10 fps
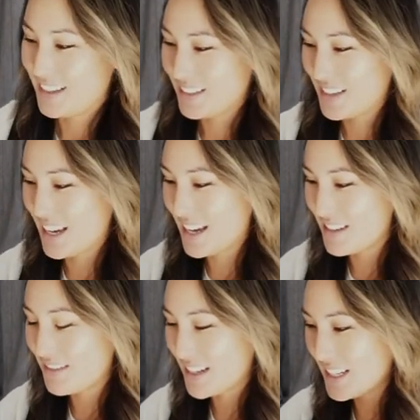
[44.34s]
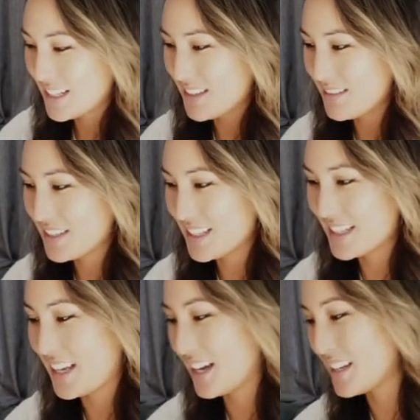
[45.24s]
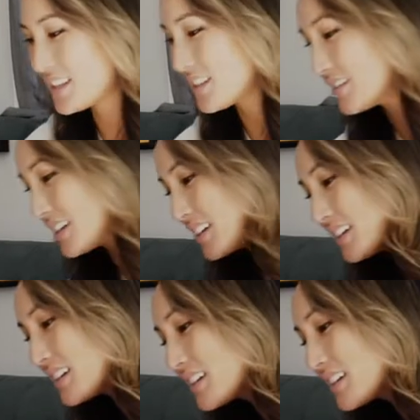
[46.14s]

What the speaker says: Okay, you ready to see what's inside, Zoe?